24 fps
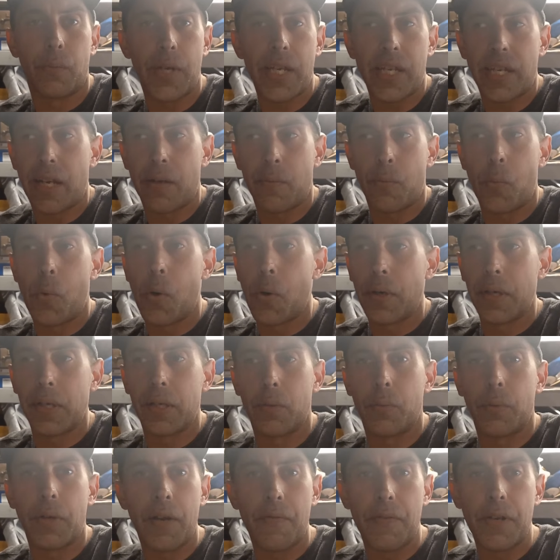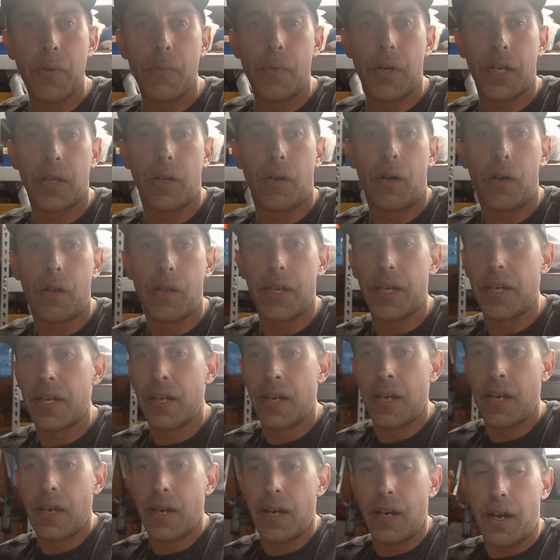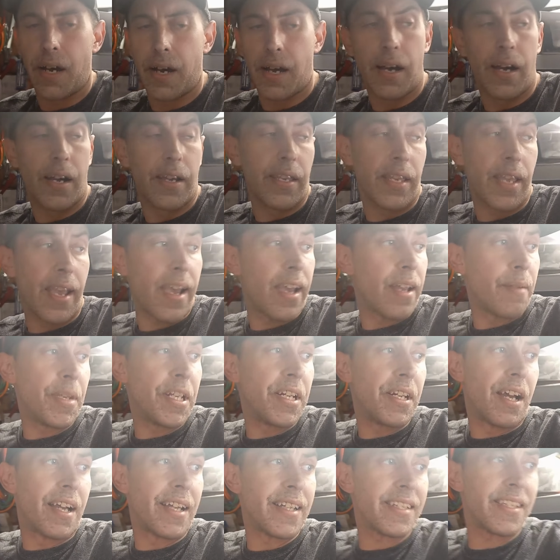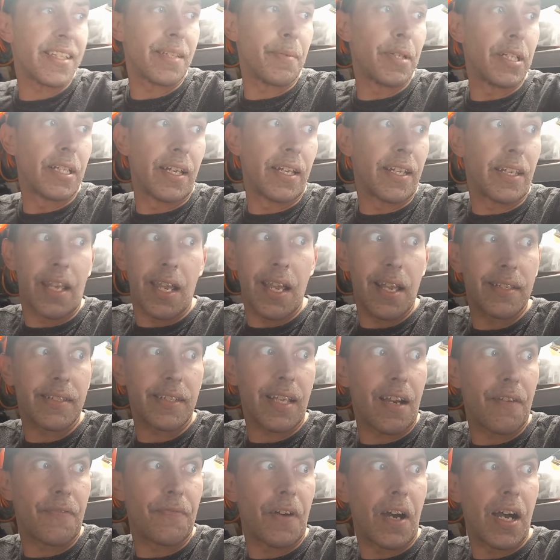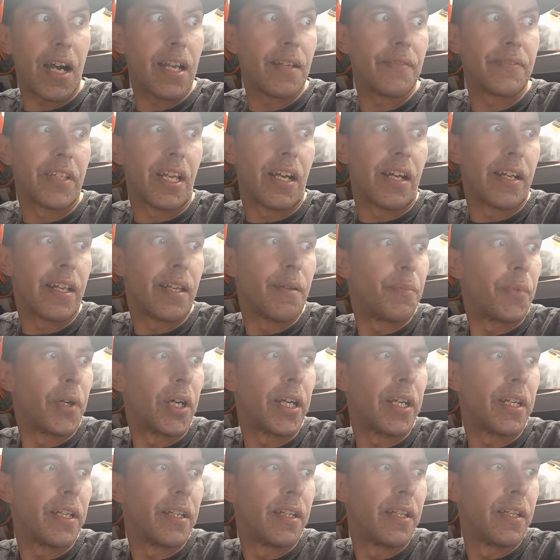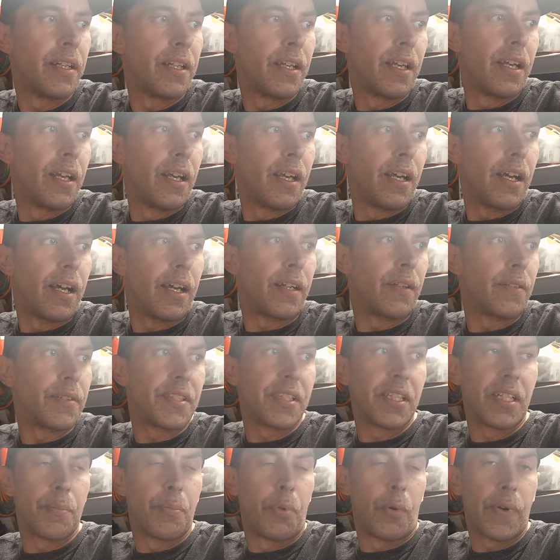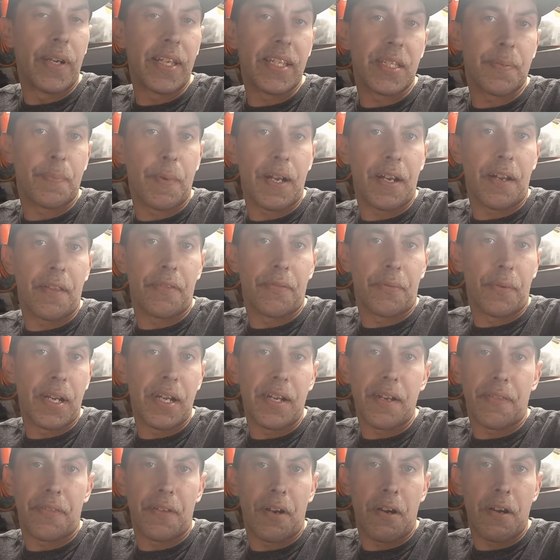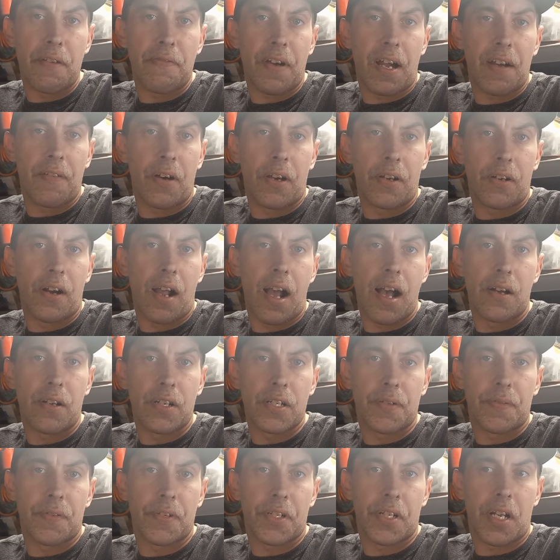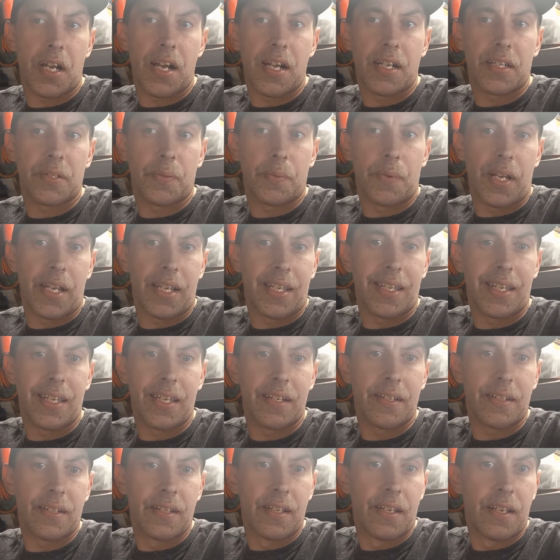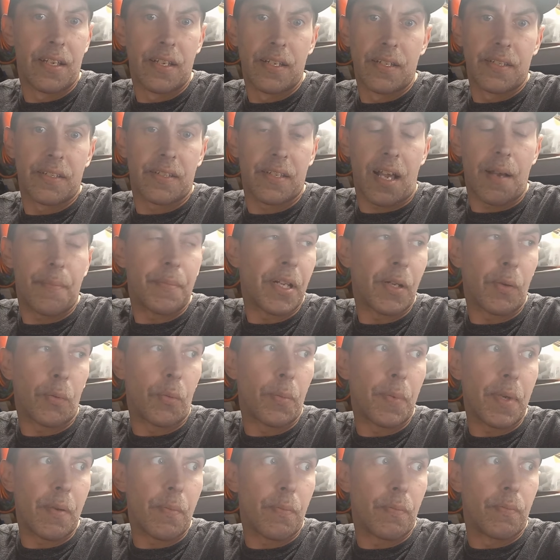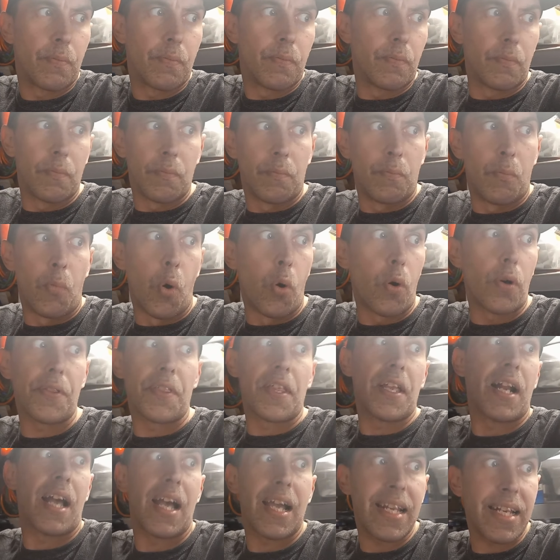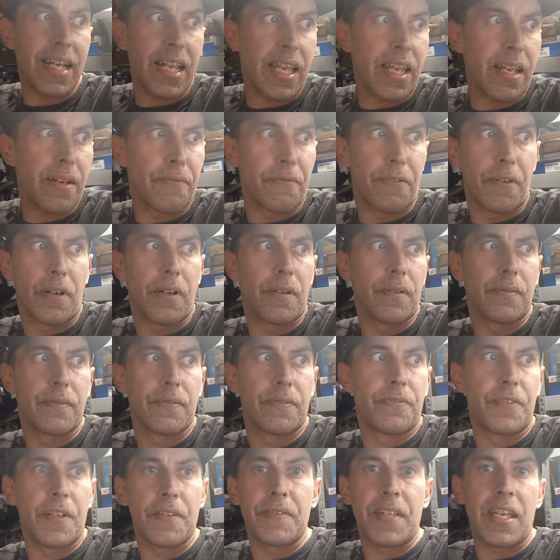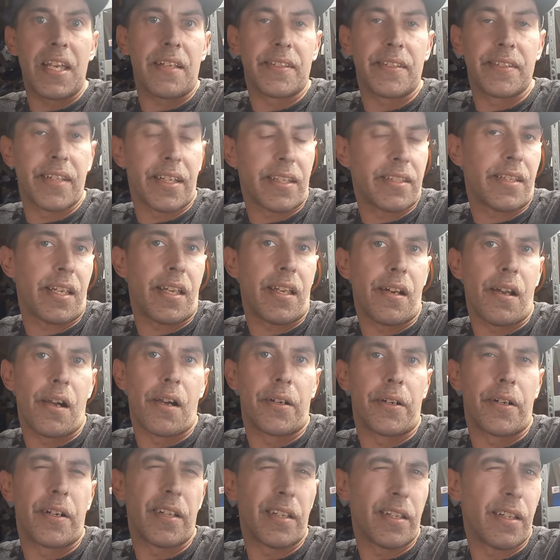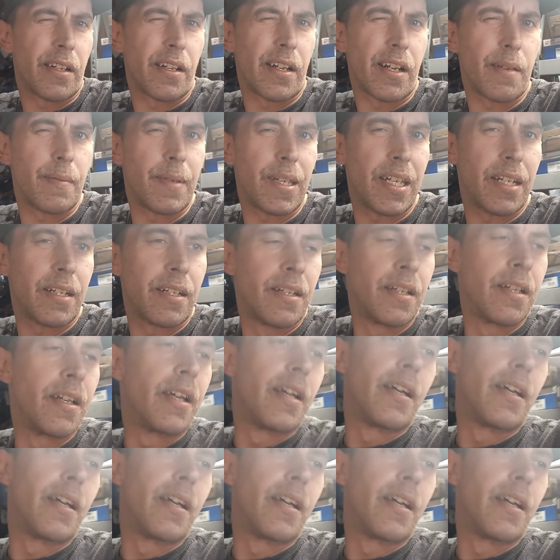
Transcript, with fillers: weekend warrior, whatever you want to call it. Uh, yeah, it'd be nice to be like, yeah, it's got fives on it, but I don't see the point in spending three to thirty-five hundred dollars for shocks when I can get something that will be more than I need for fifteen, sixteen hundred. You know what I mean?